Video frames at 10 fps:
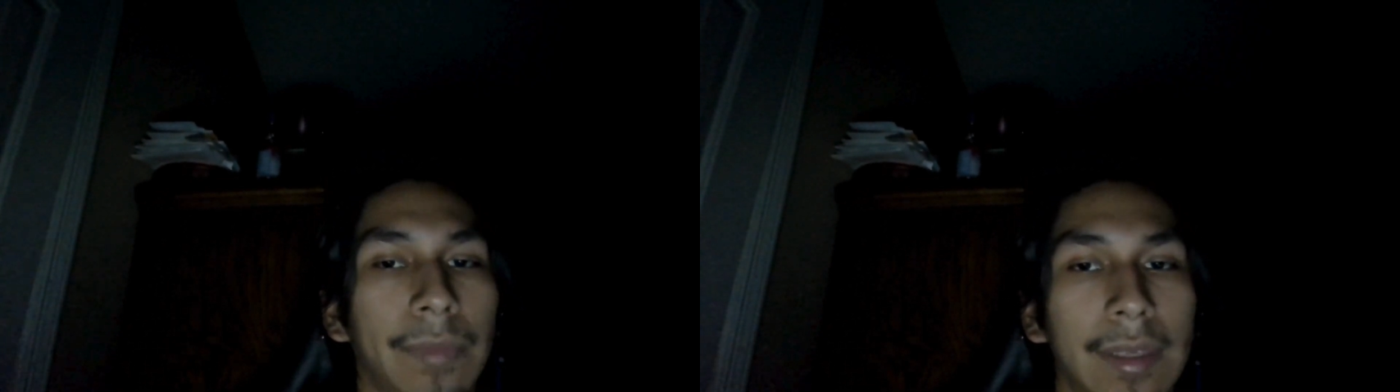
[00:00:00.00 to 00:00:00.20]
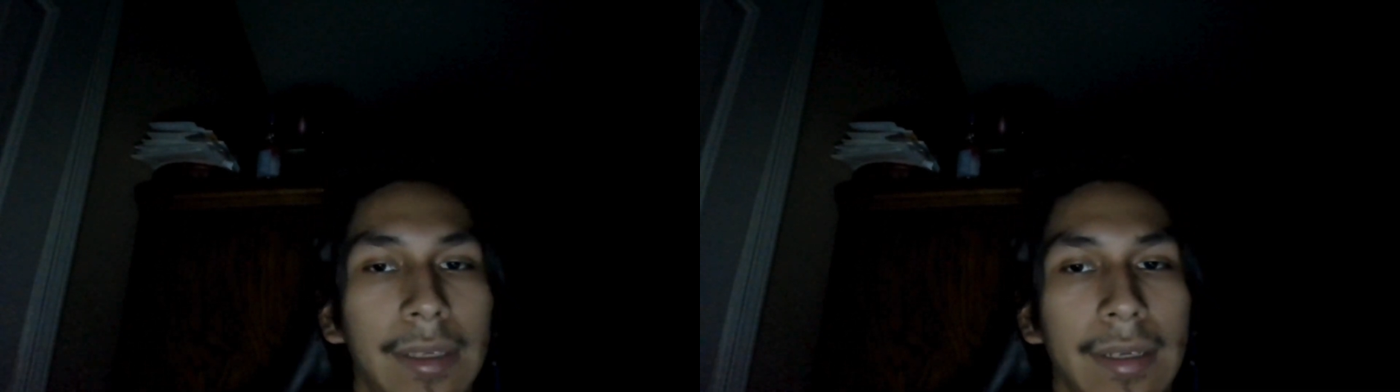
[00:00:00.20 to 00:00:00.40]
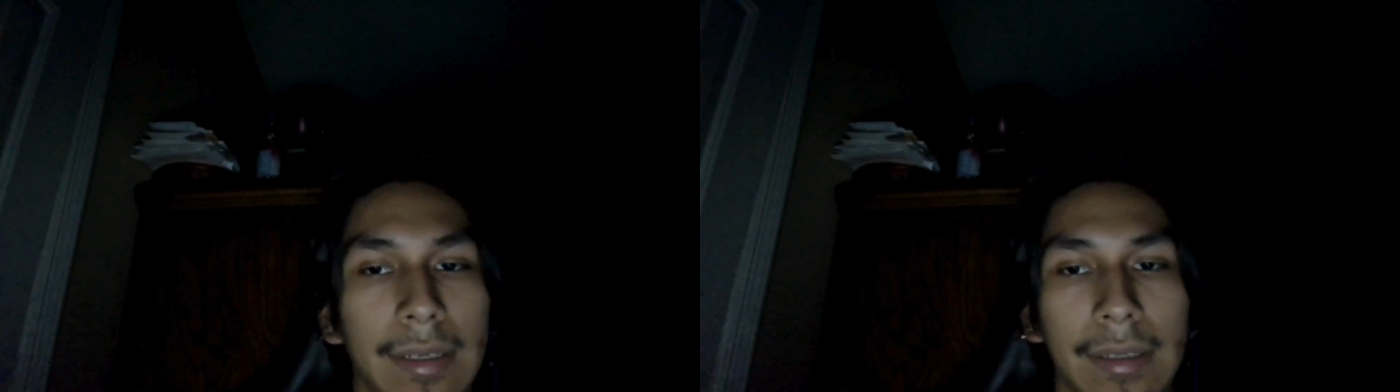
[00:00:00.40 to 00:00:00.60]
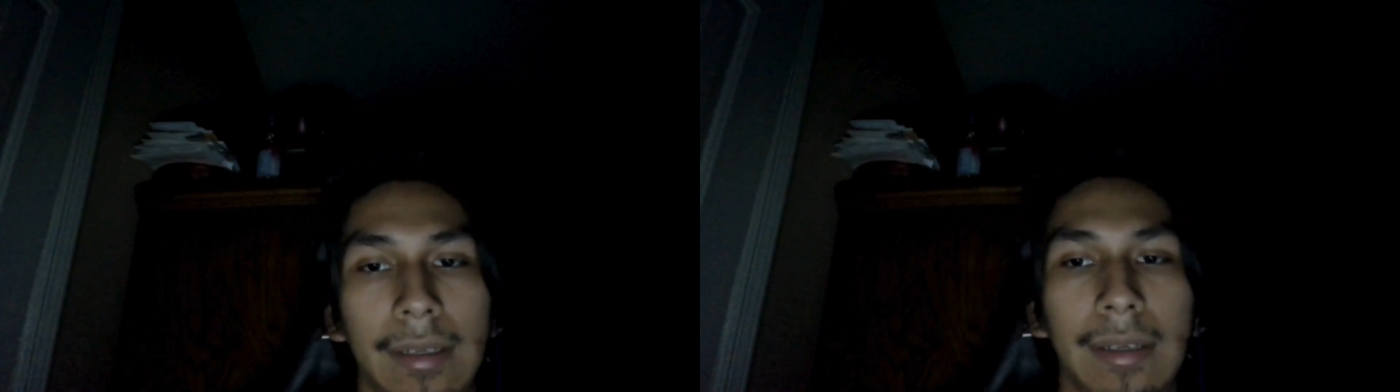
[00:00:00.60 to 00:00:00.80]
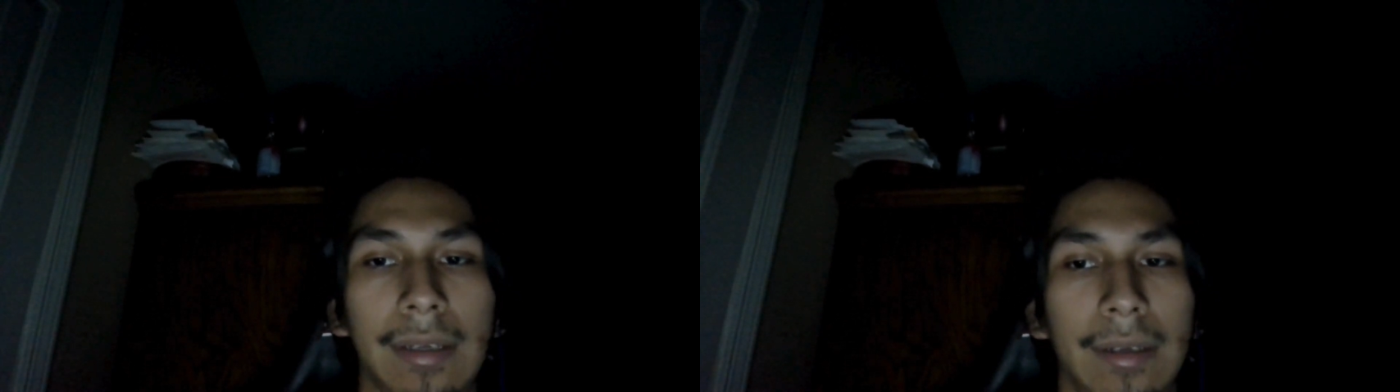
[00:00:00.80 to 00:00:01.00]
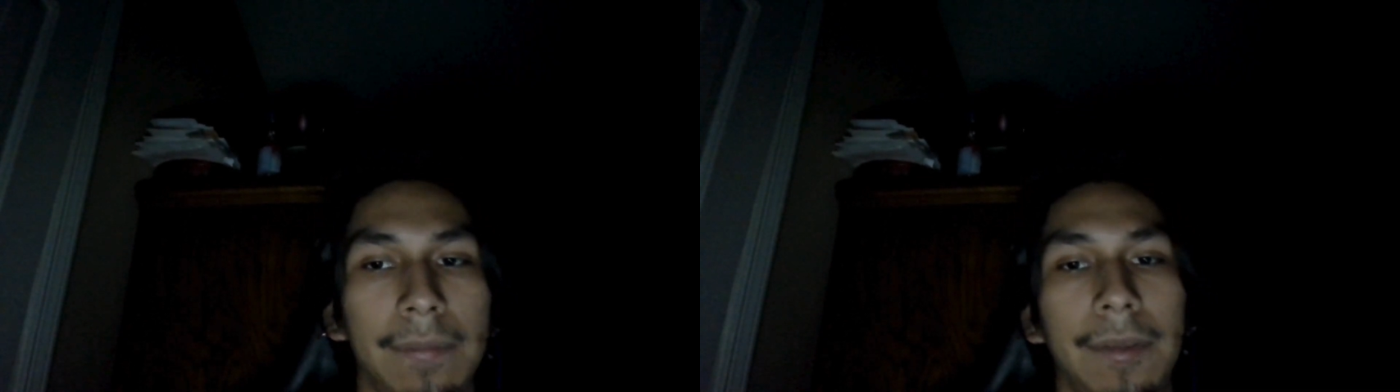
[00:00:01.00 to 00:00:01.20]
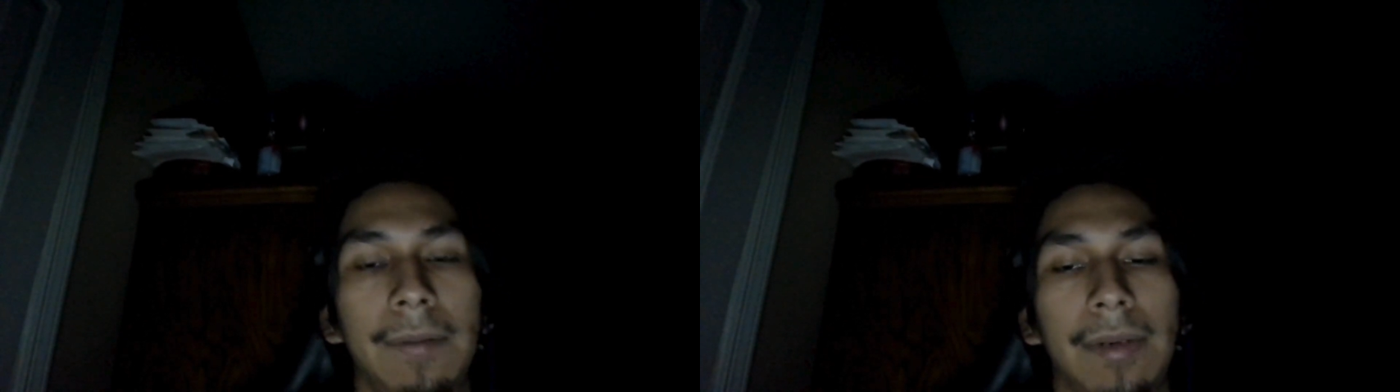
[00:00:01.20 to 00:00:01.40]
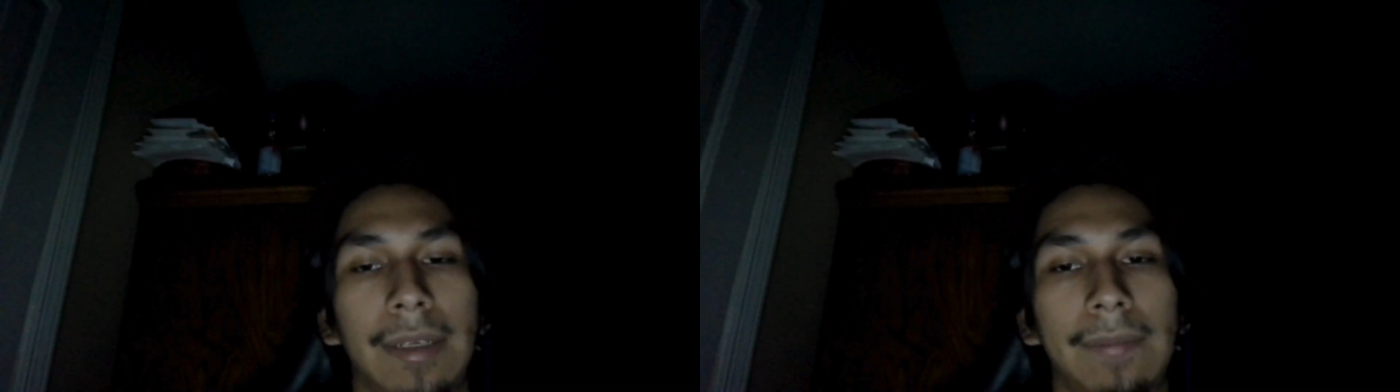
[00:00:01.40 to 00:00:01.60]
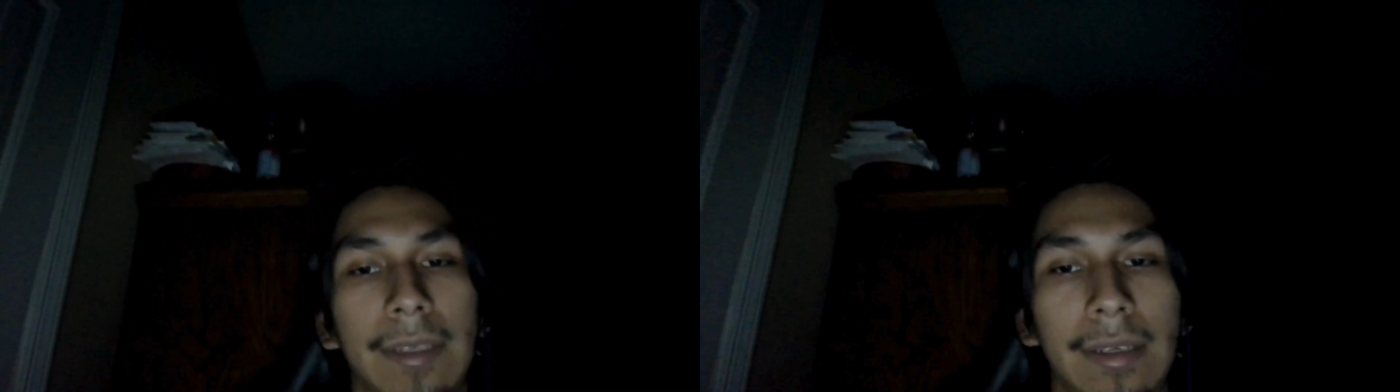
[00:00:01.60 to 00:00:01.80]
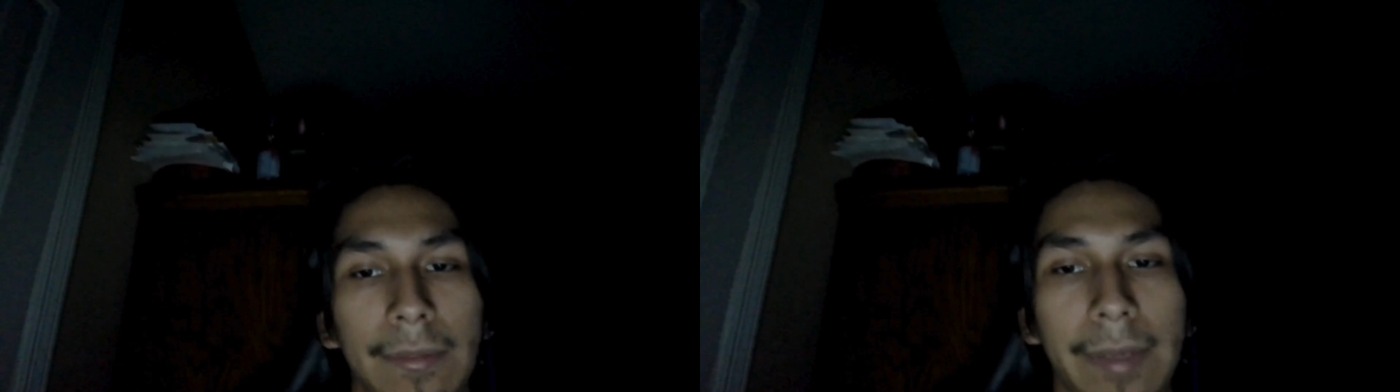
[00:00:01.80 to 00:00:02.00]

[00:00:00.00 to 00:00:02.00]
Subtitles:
yeah, me and him